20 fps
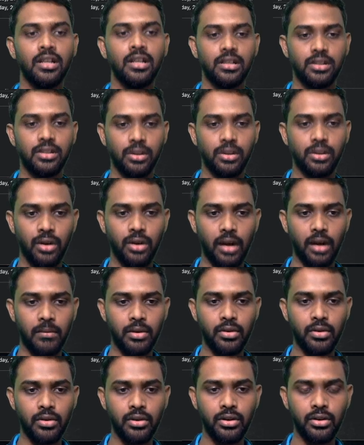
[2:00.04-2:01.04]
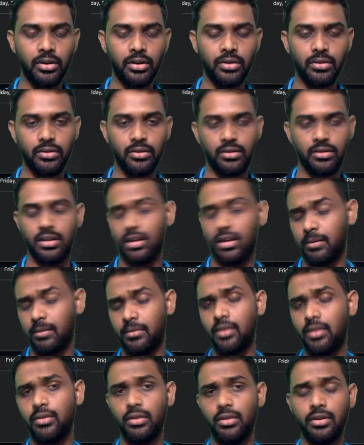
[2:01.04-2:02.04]
So I'm not going to
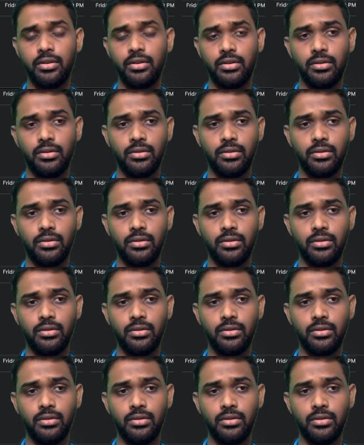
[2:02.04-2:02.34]
I'm not going